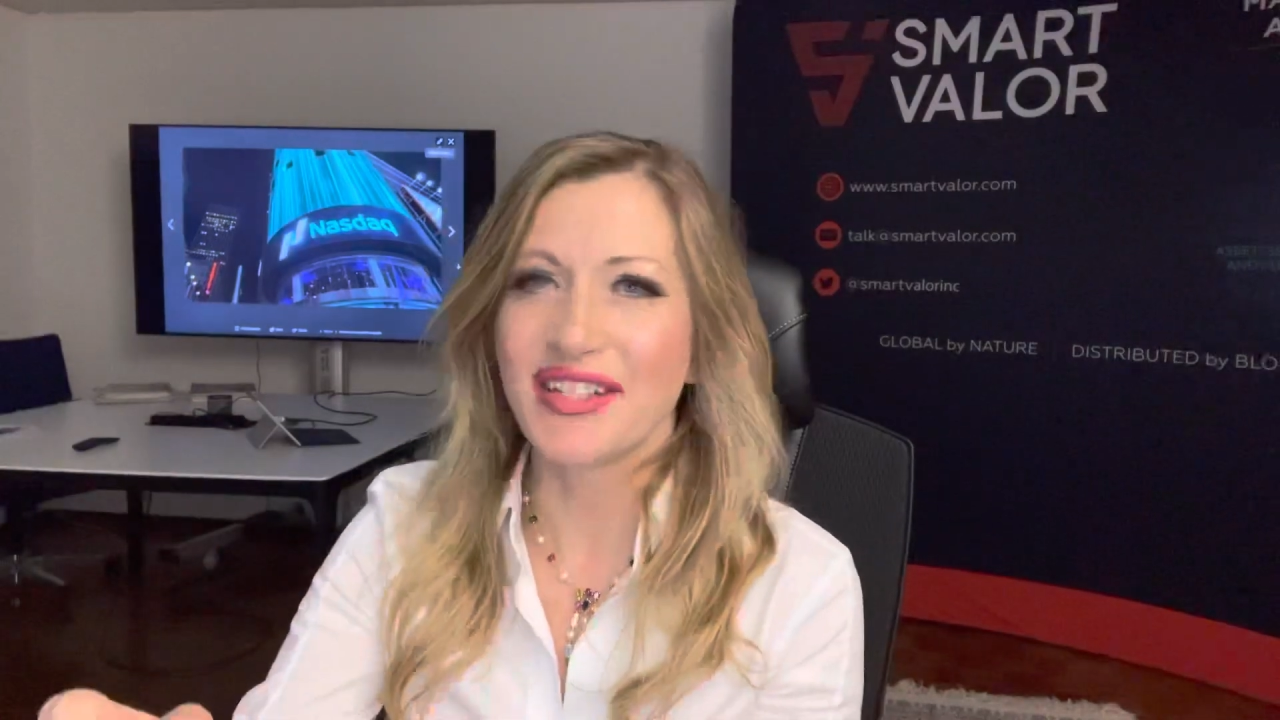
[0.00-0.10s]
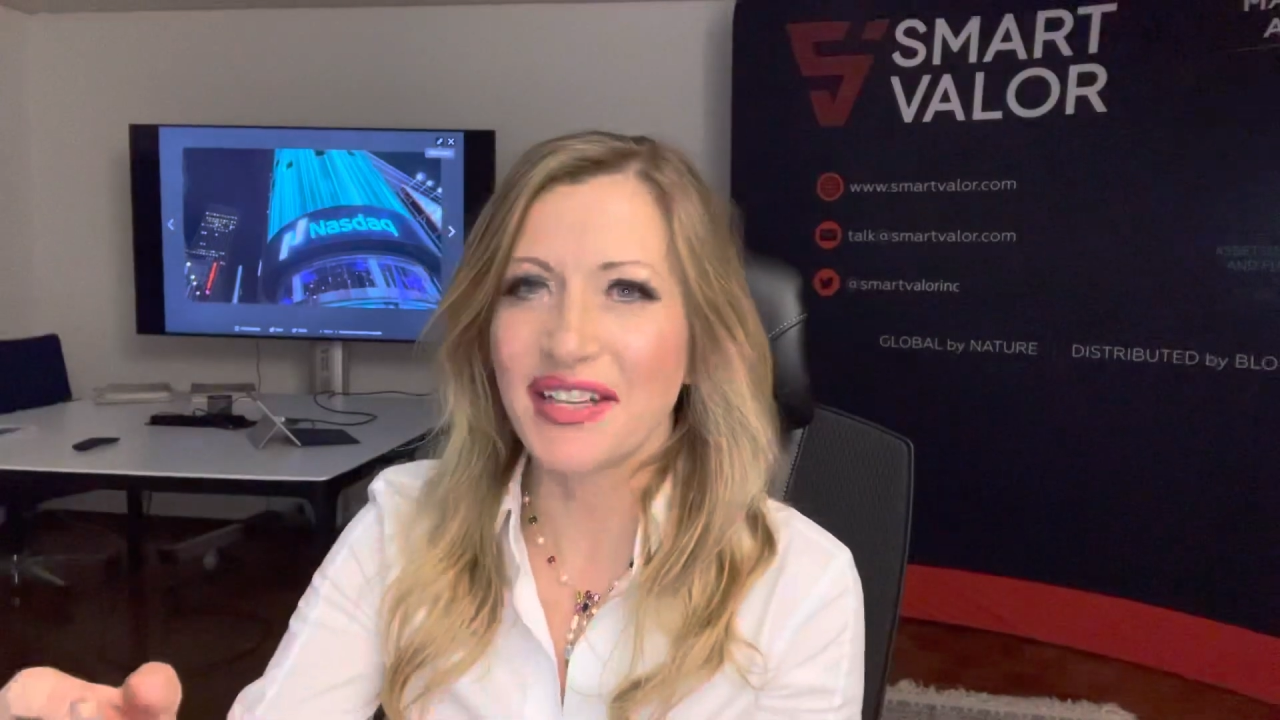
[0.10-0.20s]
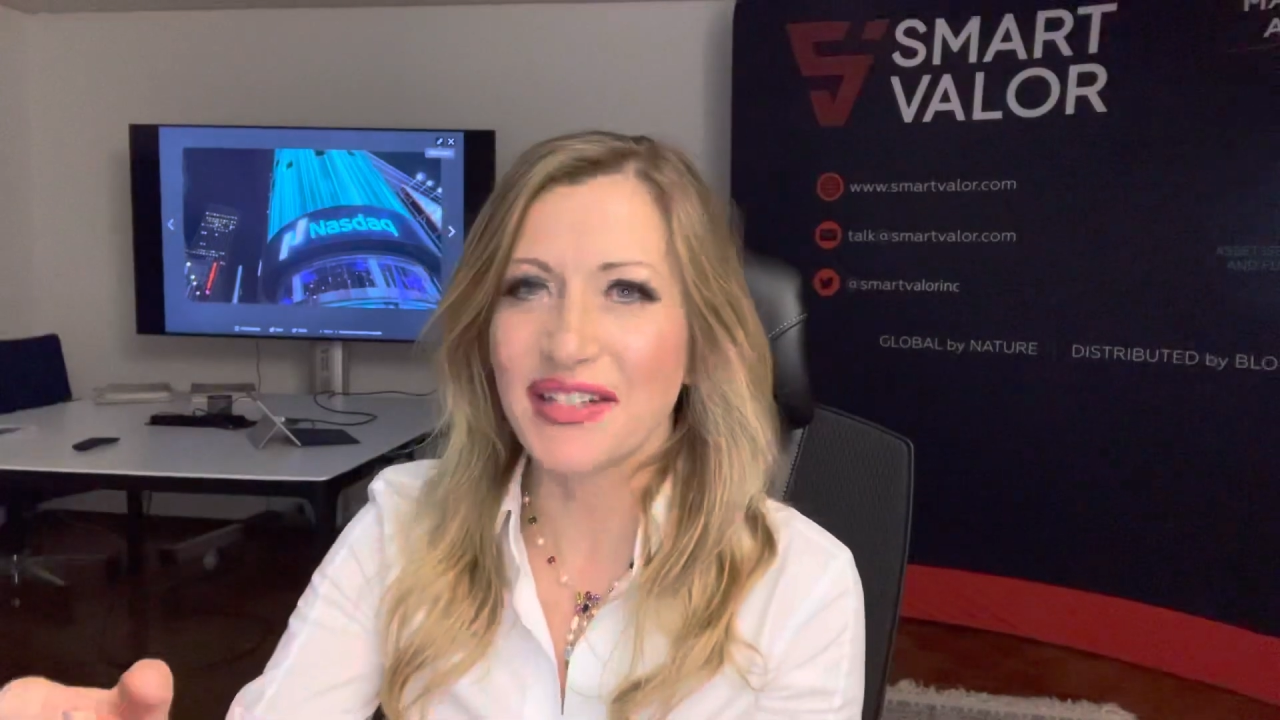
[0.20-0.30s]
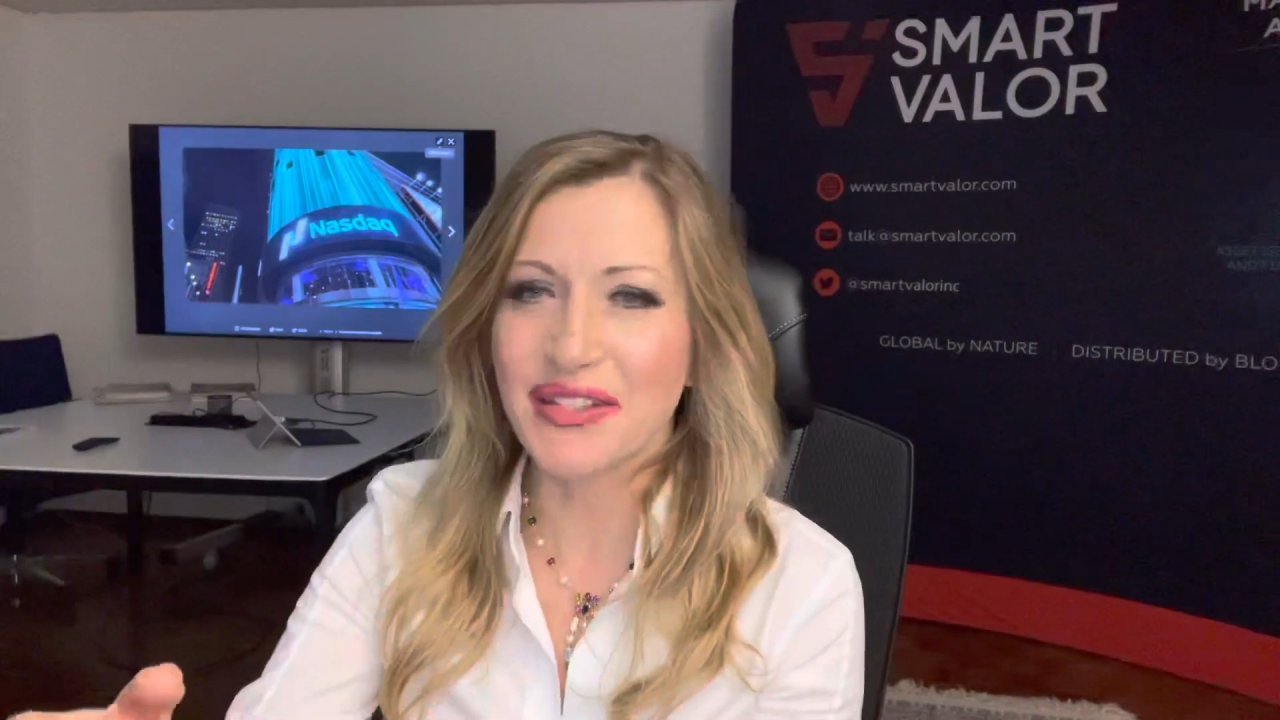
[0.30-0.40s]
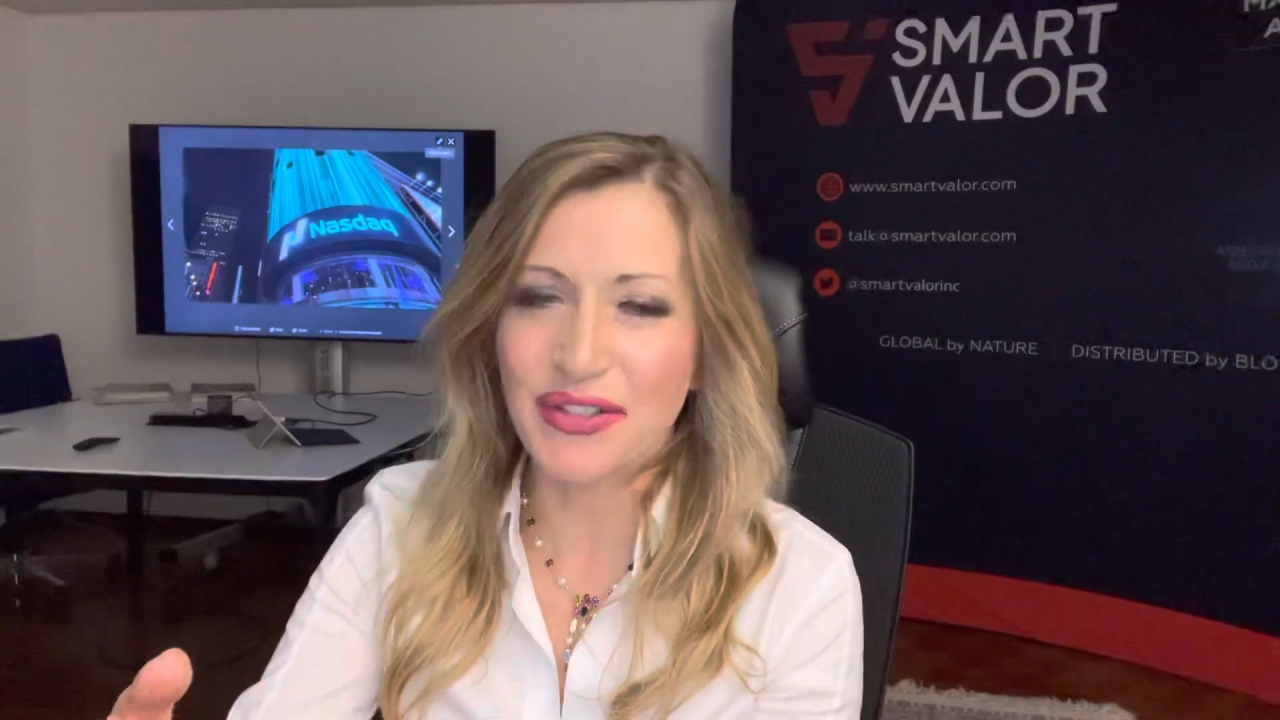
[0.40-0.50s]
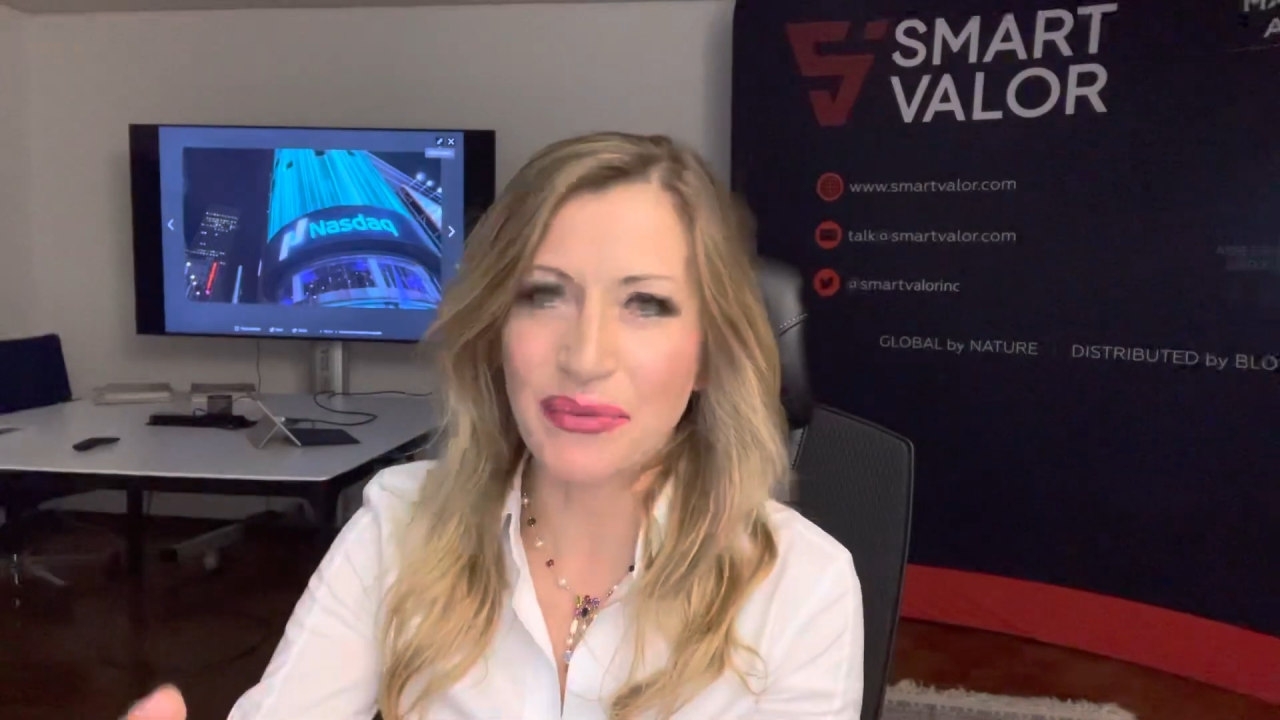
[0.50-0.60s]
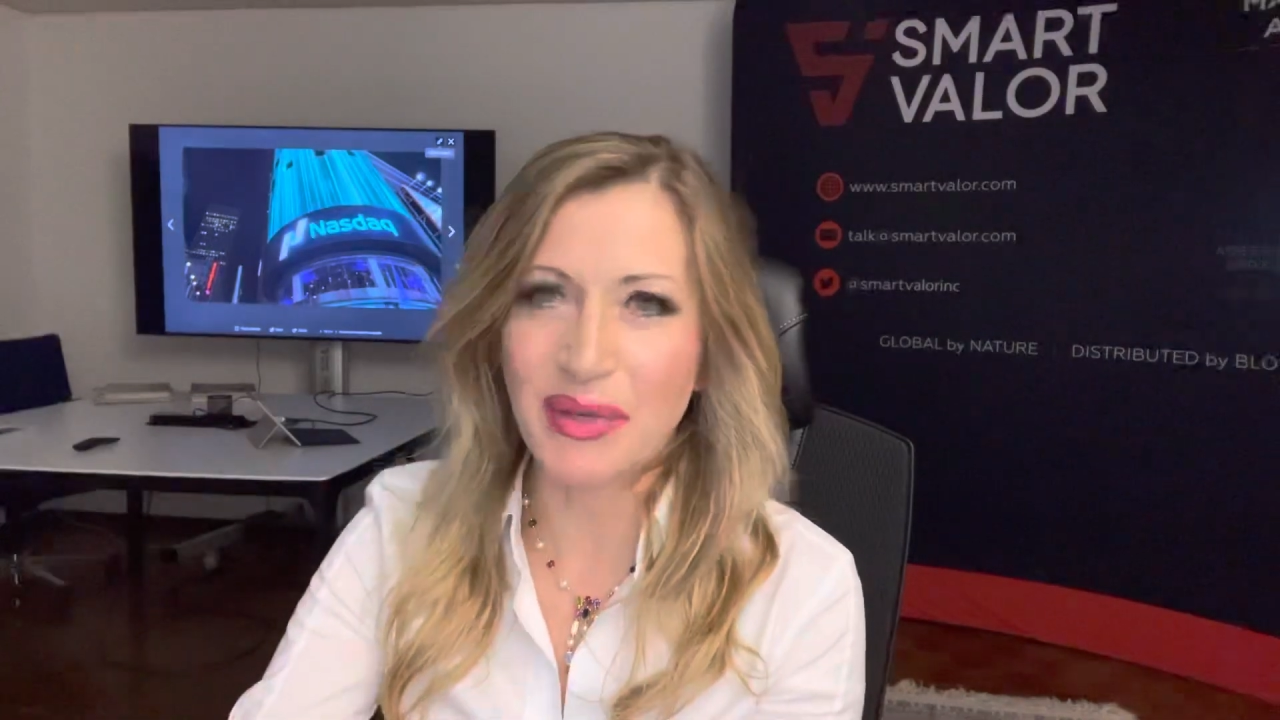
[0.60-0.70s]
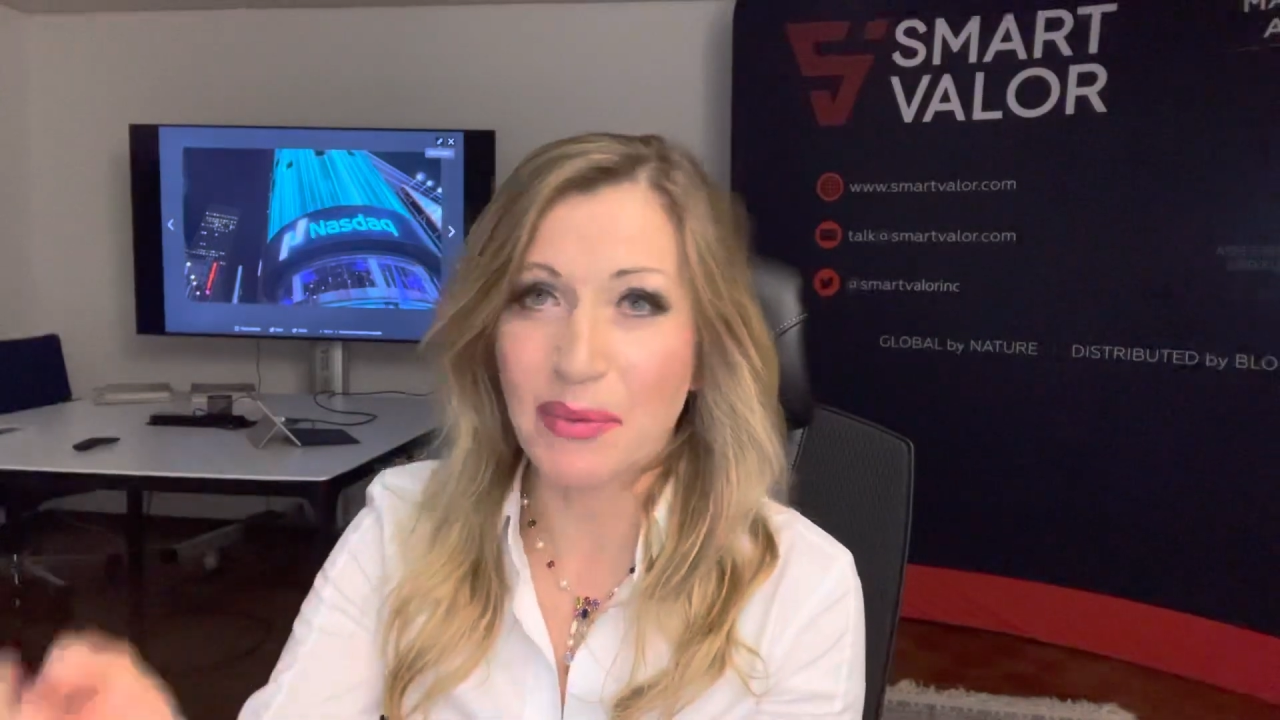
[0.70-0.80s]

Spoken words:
needs to be